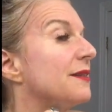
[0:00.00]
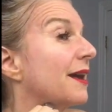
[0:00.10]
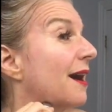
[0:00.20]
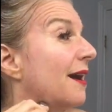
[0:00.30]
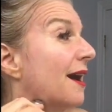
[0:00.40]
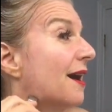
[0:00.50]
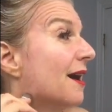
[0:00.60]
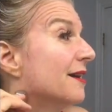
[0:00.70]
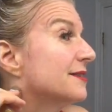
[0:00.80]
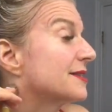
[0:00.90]
Like I
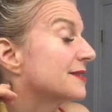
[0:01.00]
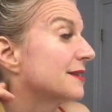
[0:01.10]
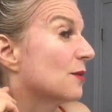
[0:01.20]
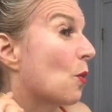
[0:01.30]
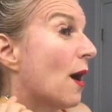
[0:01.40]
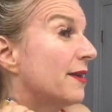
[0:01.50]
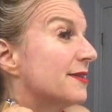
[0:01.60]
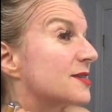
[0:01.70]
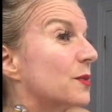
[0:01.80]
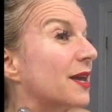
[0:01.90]
had wine
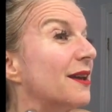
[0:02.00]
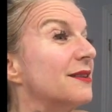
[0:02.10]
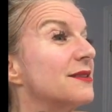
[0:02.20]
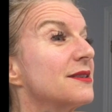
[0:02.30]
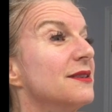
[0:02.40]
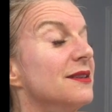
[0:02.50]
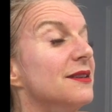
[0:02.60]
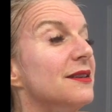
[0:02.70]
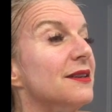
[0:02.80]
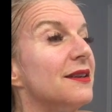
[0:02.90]
this weekend.
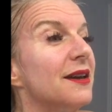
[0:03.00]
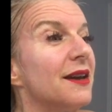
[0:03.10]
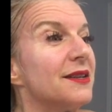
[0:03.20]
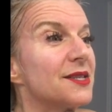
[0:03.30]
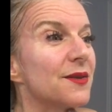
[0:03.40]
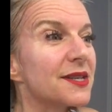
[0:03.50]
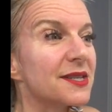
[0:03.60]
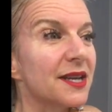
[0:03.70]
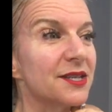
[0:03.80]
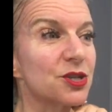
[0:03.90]
And so that's
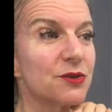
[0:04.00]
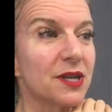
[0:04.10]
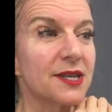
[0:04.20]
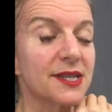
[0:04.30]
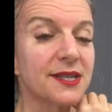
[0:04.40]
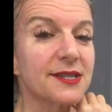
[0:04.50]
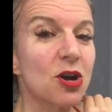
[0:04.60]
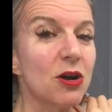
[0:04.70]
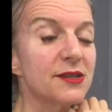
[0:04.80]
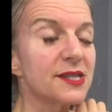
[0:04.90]
a nice treat because it does
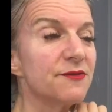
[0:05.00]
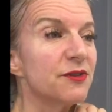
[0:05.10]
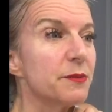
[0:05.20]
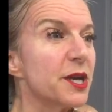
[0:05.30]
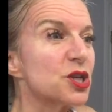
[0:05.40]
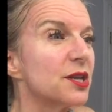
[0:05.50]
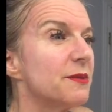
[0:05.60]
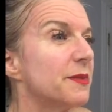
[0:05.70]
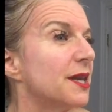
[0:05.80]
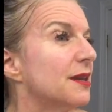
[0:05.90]
cause inflammation
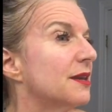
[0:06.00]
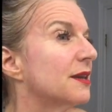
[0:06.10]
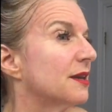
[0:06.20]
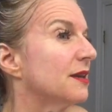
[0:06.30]
in me.